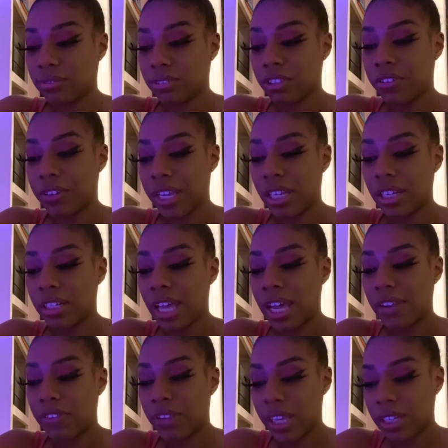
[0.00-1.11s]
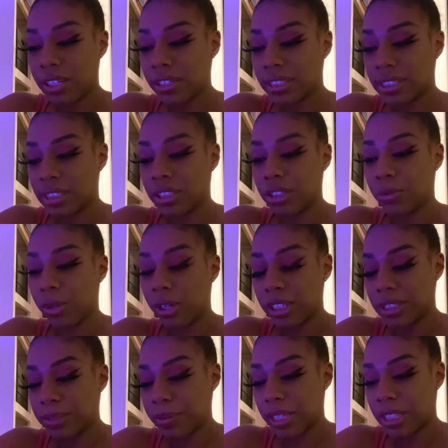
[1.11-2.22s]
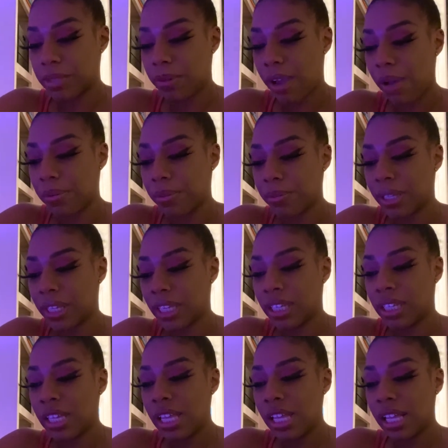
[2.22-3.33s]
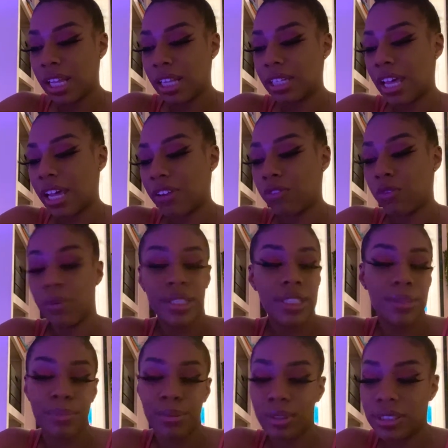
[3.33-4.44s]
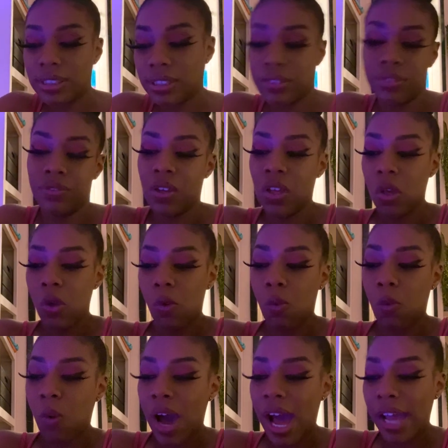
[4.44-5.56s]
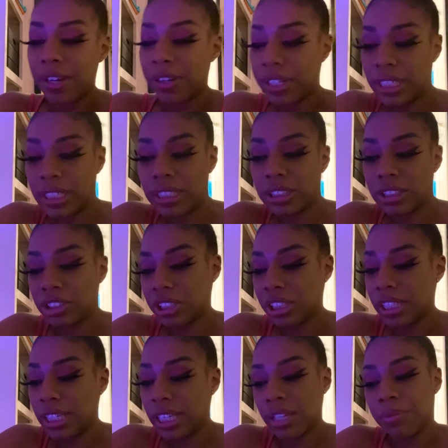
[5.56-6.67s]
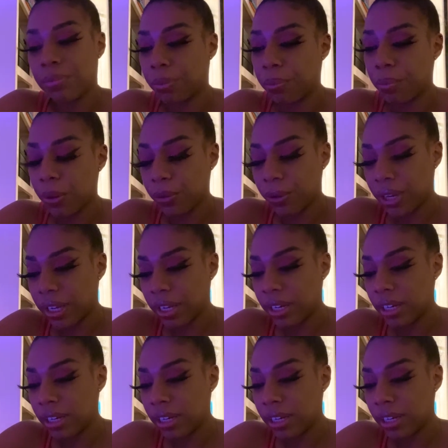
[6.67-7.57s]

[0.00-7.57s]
create a lot of haters in your workspace, probably a lot of whispers of why are he, she getting promoted.